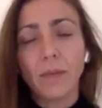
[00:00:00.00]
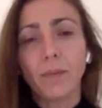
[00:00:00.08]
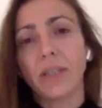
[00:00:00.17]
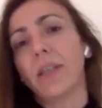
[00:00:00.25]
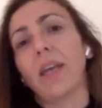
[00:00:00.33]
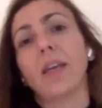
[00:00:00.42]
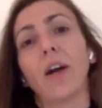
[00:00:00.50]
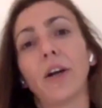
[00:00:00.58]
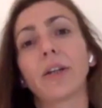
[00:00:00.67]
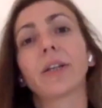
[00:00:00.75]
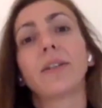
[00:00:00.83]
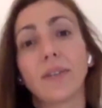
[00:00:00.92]
but they are
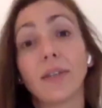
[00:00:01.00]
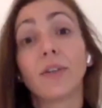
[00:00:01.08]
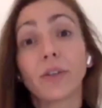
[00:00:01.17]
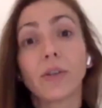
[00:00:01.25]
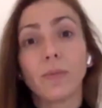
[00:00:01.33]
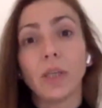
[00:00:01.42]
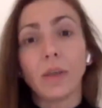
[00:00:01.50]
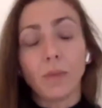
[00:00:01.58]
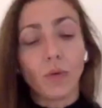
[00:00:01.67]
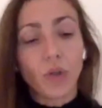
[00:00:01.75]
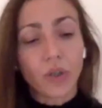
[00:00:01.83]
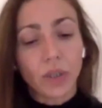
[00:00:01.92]
considered to be
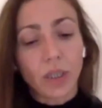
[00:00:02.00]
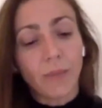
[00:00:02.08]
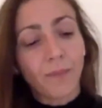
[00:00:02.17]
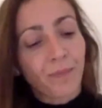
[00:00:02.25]
mutually